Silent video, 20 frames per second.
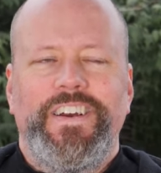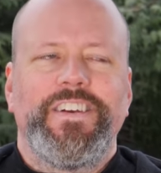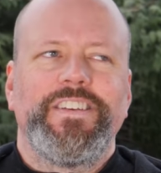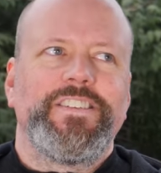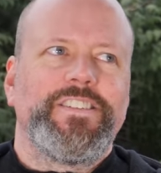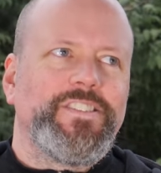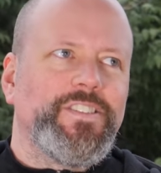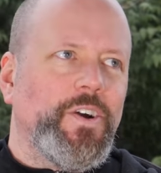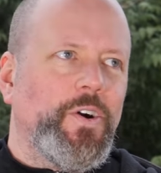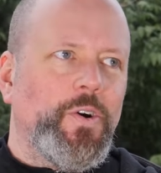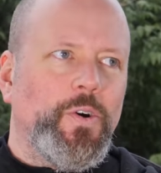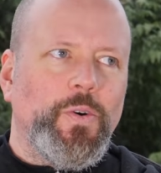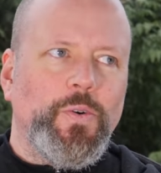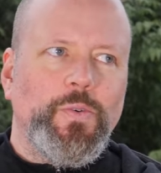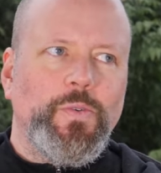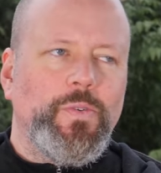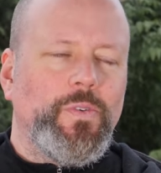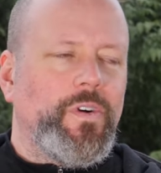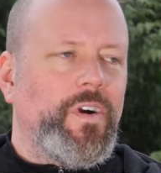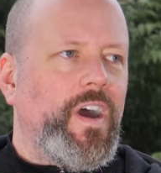
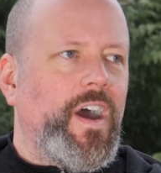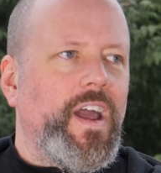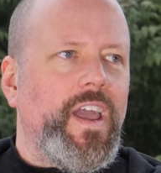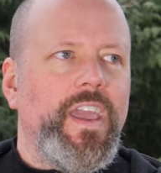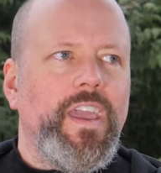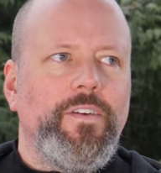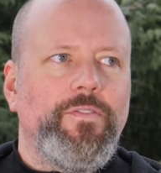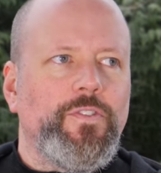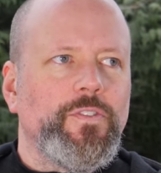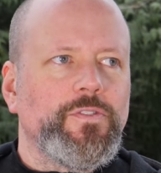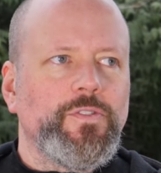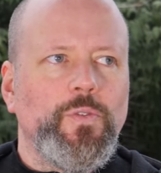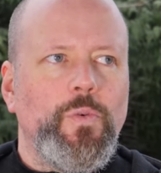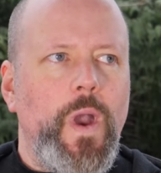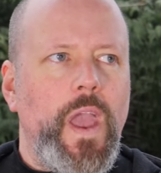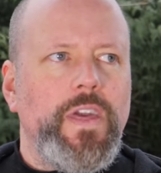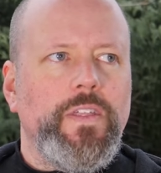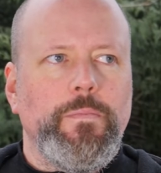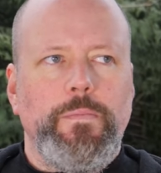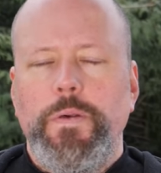So if there's a
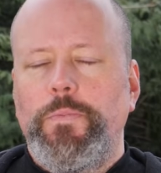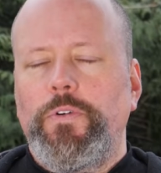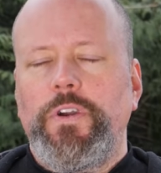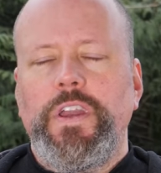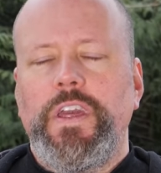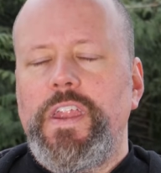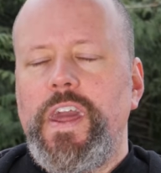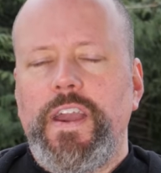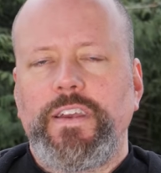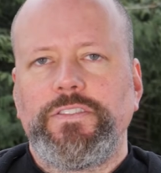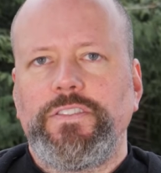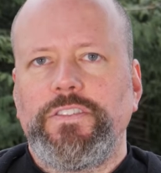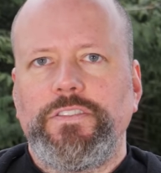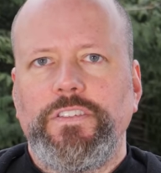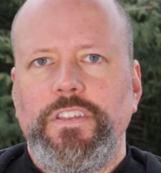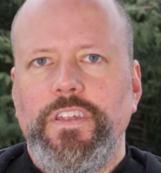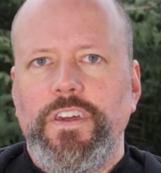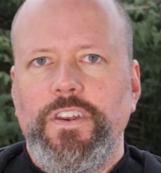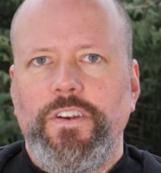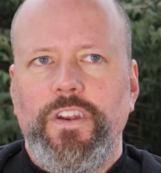way that people can get access
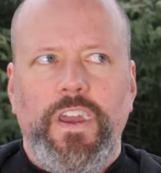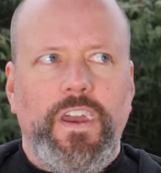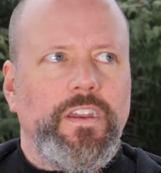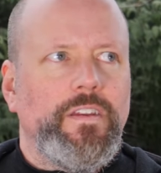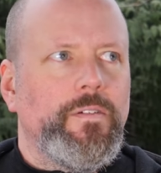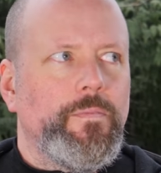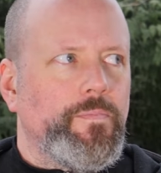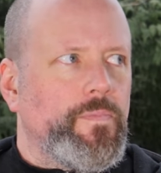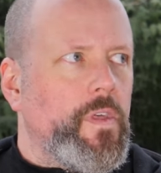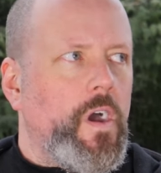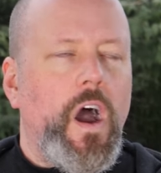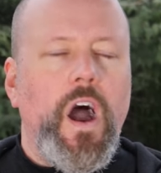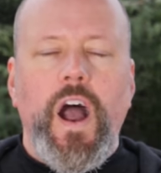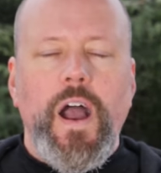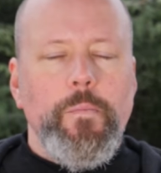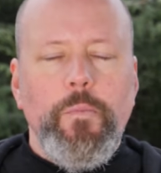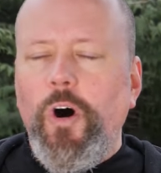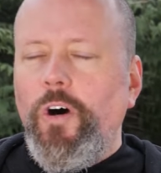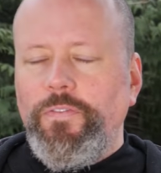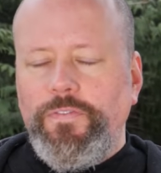to the internet,
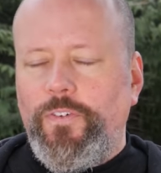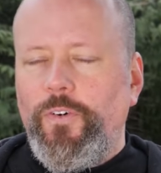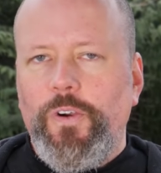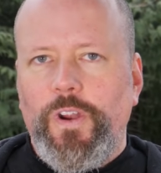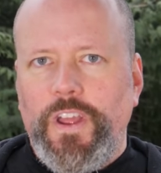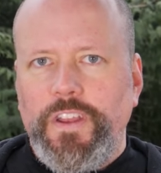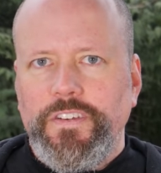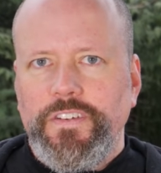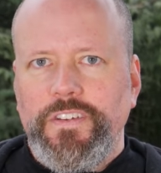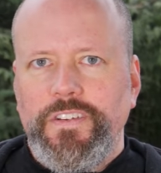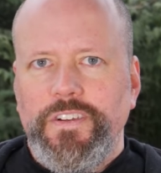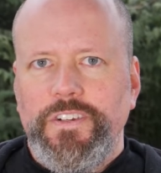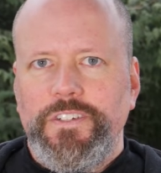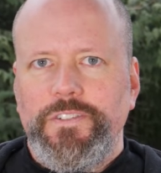I'm all for it.